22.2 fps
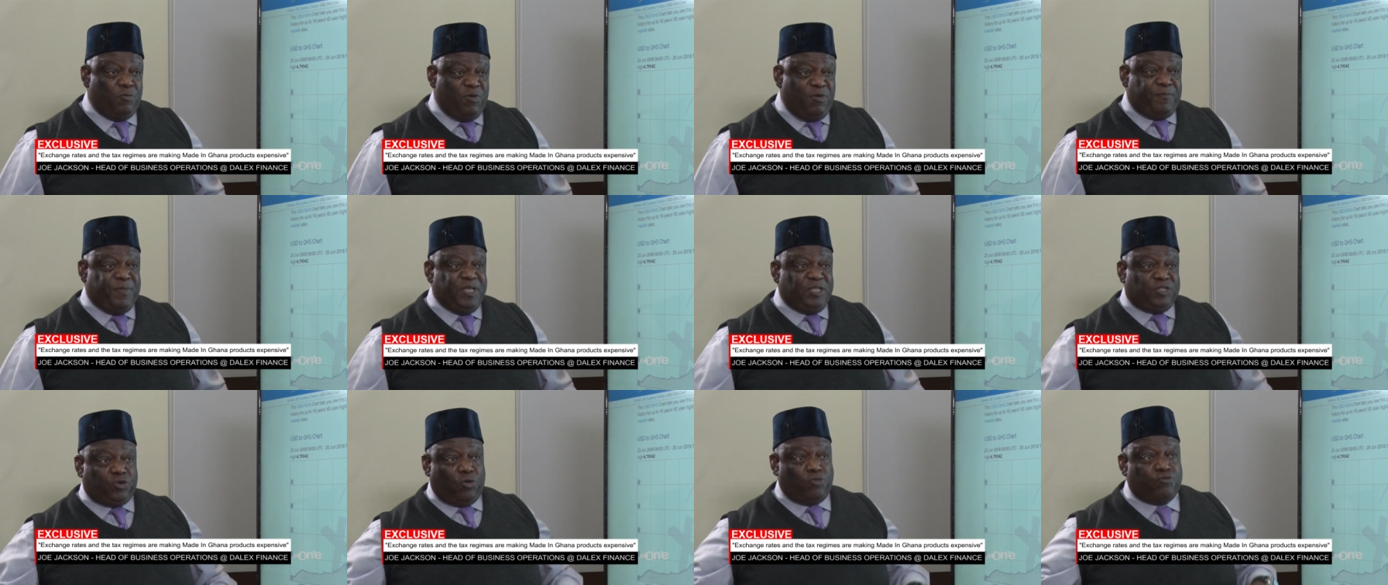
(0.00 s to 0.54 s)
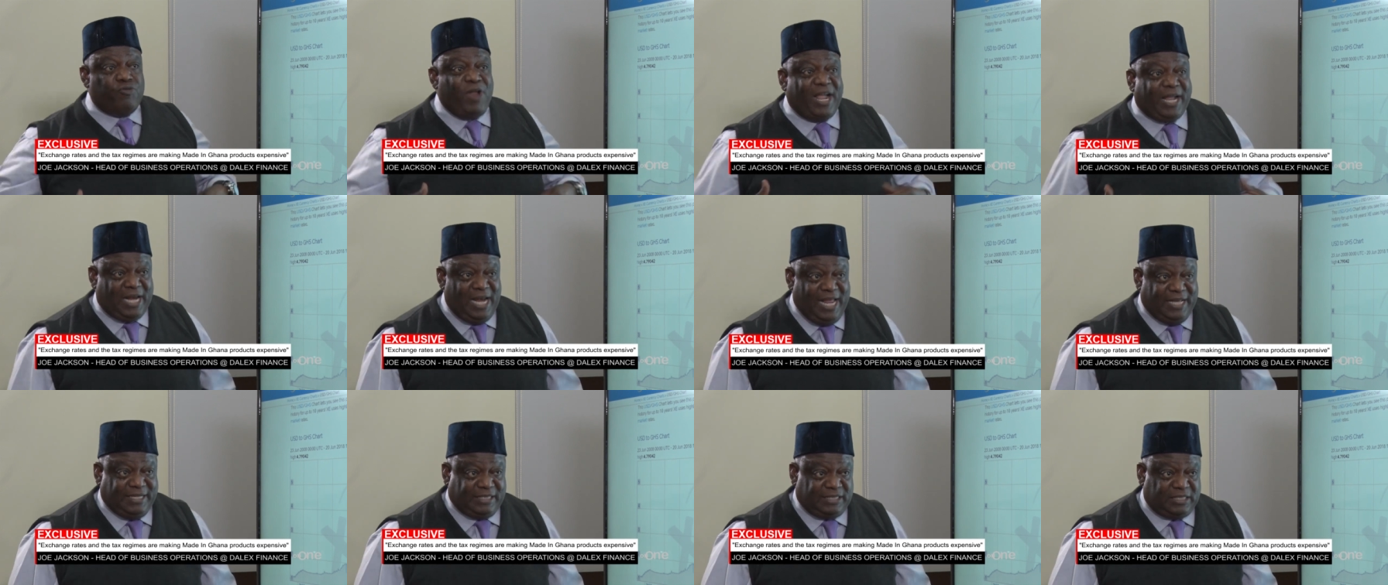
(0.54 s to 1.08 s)
we've been so
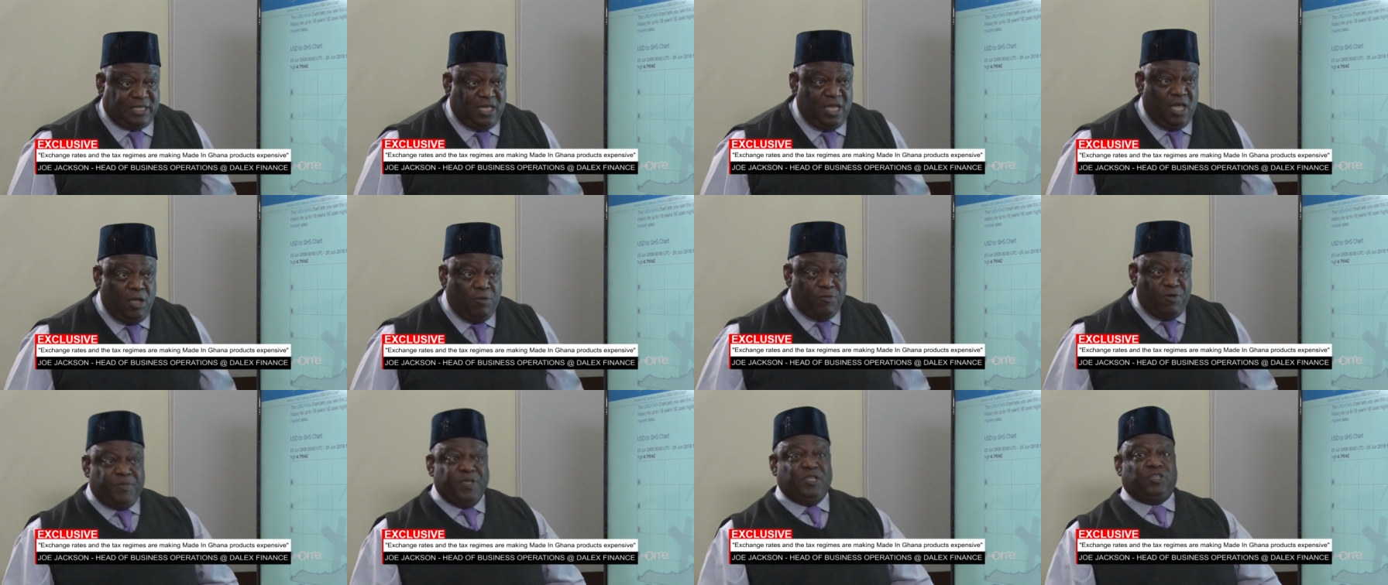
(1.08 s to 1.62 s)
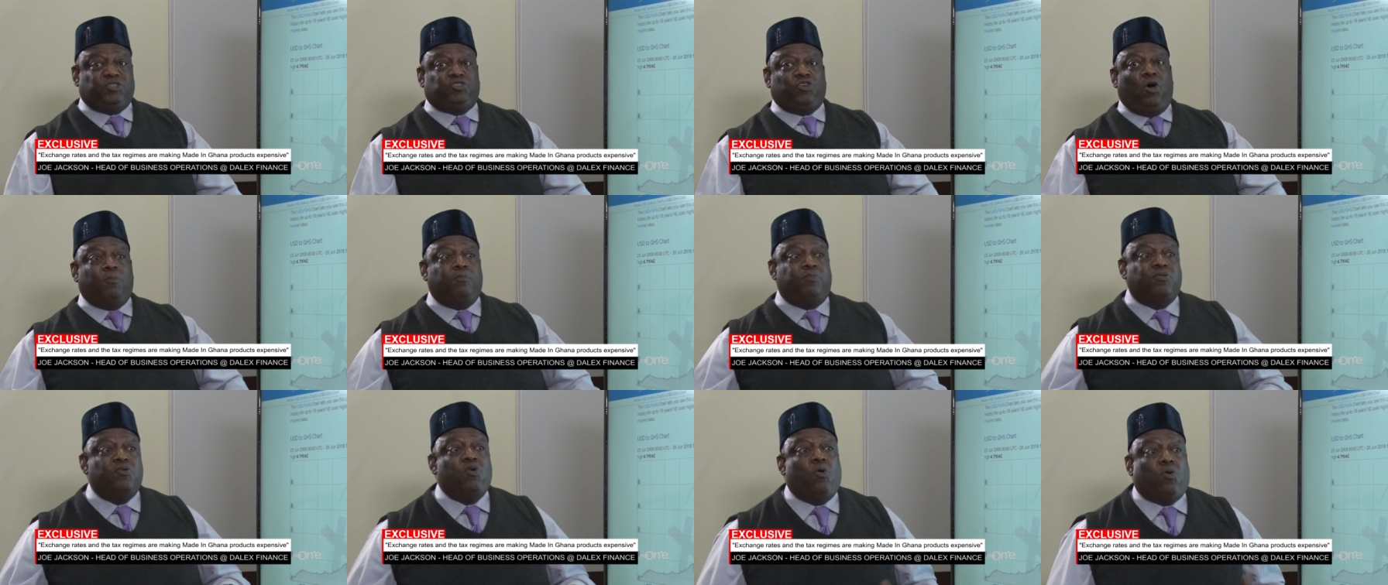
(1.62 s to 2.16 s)
reckless, we've been
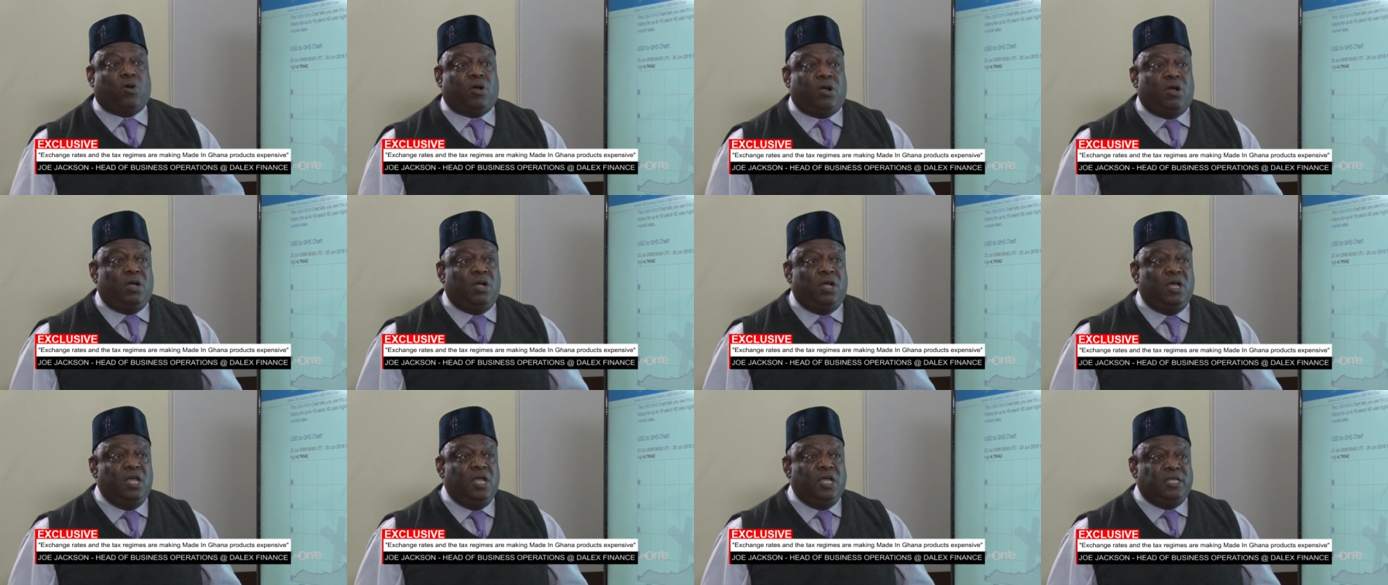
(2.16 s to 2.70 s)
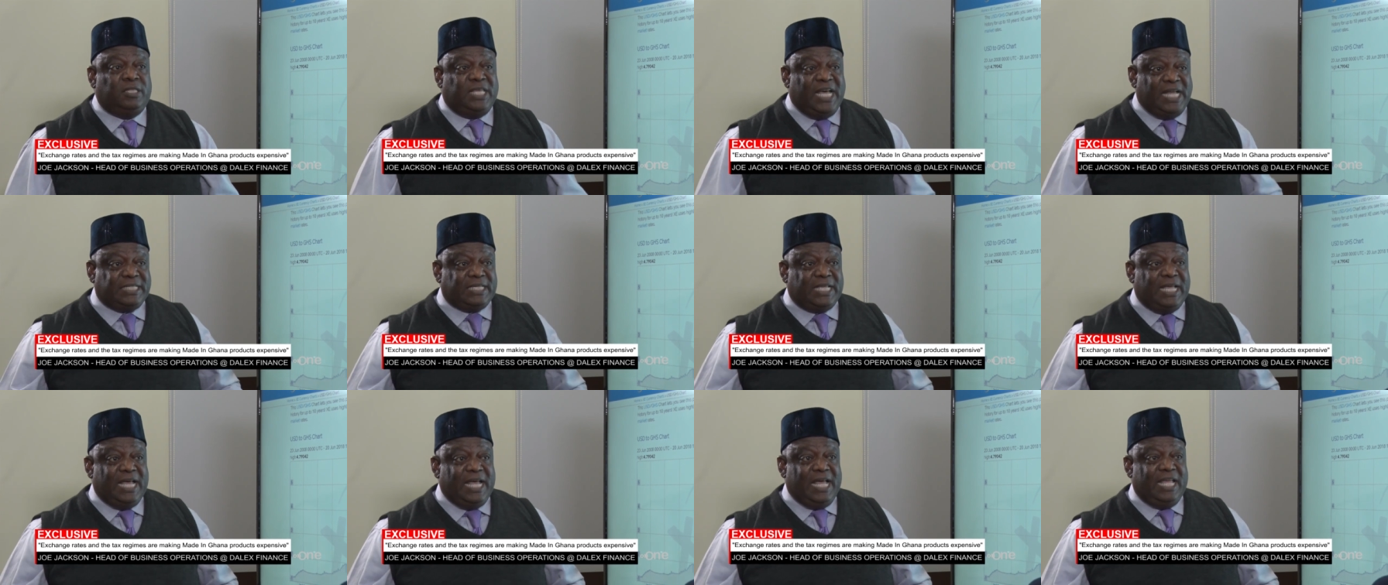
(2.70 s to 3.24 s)
so broke,
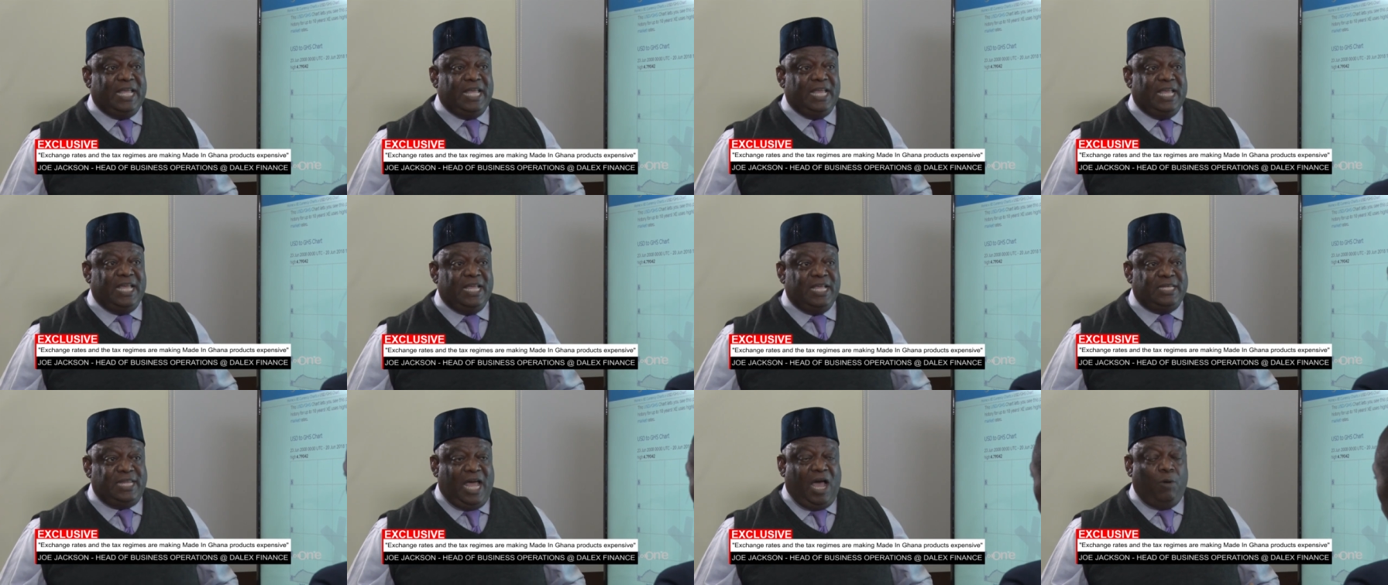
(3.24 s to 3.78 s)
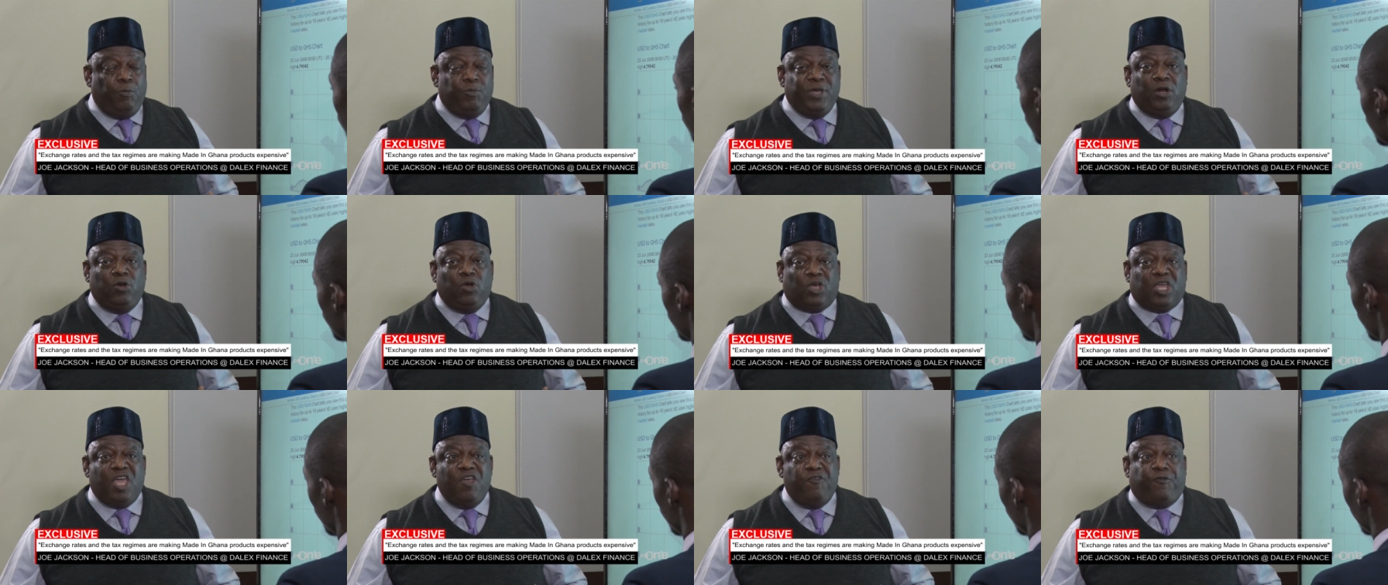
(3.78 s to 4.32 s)
that now we are
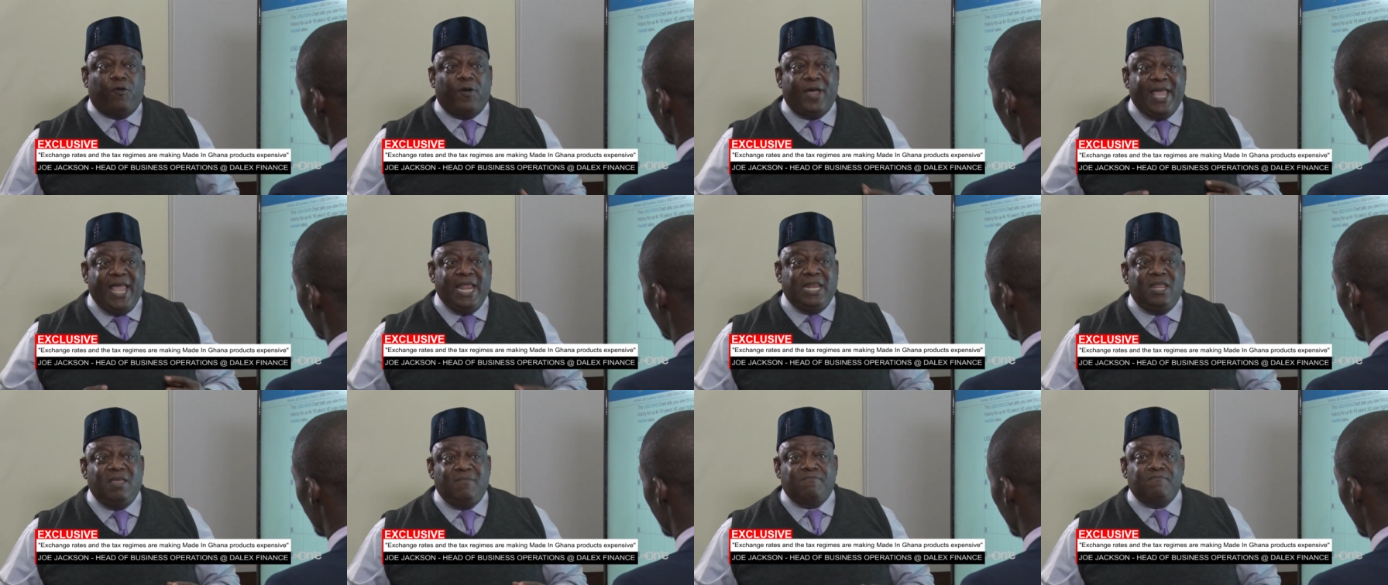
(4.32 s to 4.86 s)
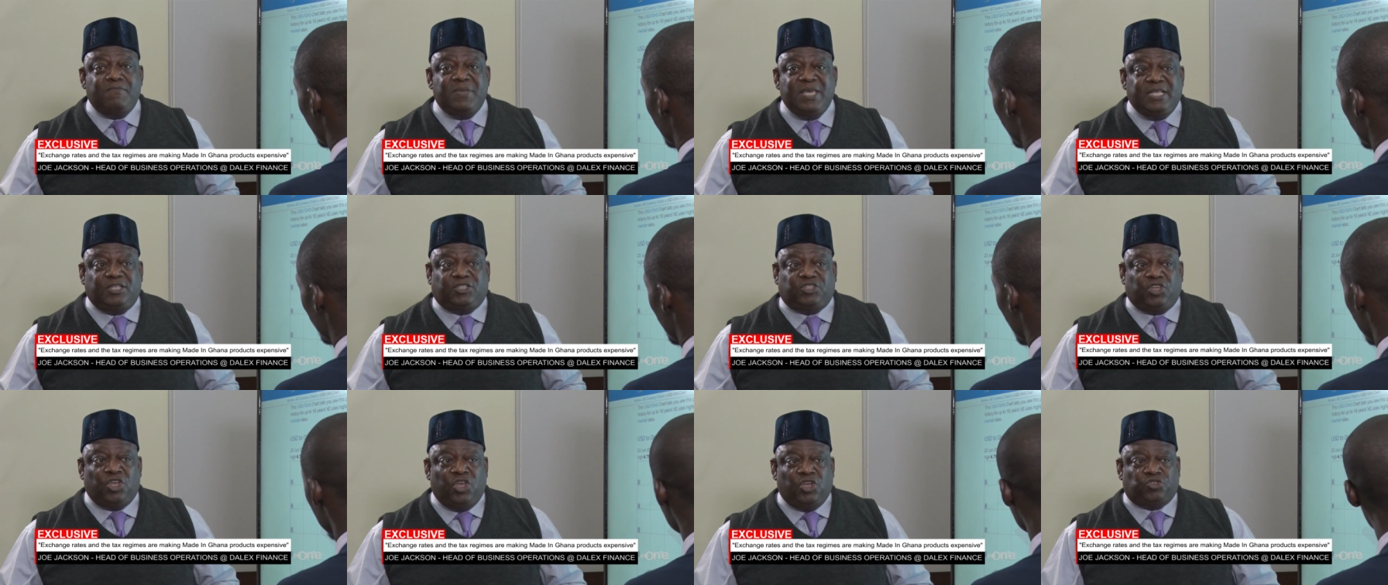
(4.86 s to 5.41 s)
looking for any
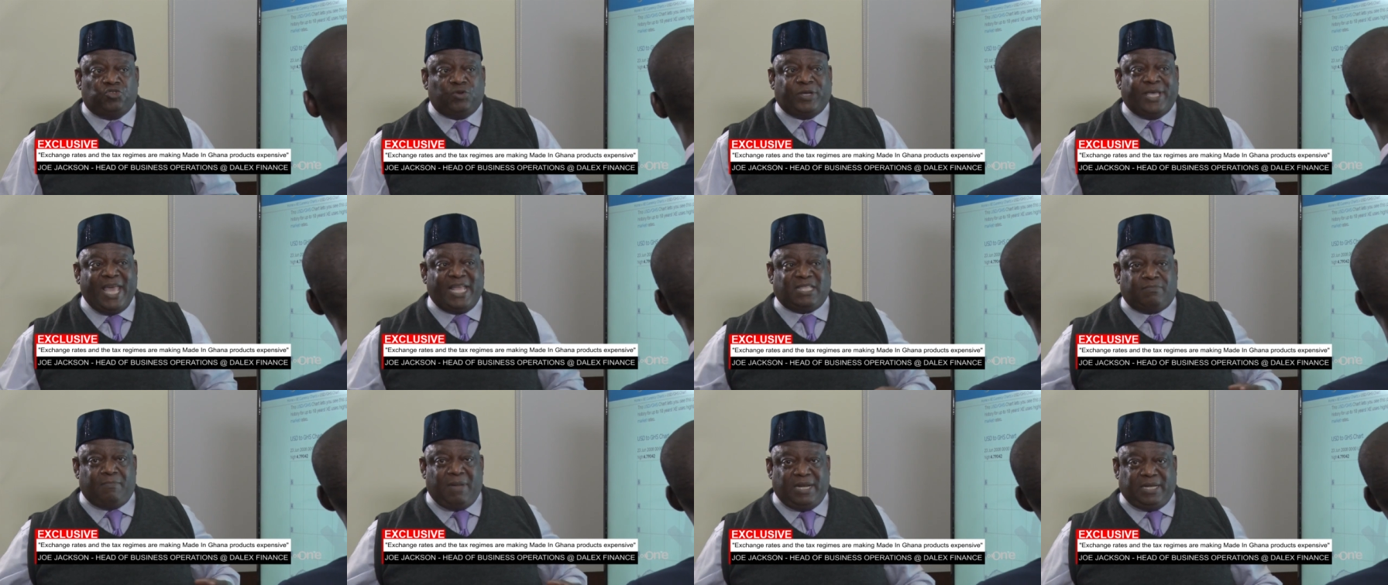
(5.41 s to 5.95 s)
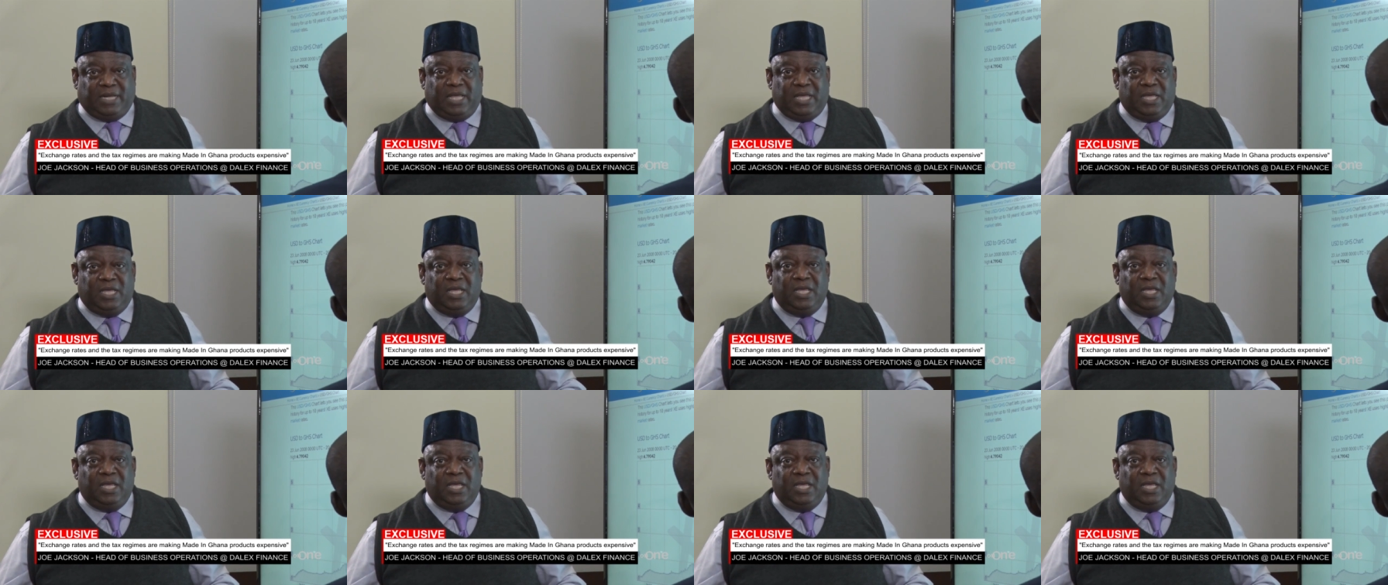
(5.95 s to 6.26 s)
means to get money.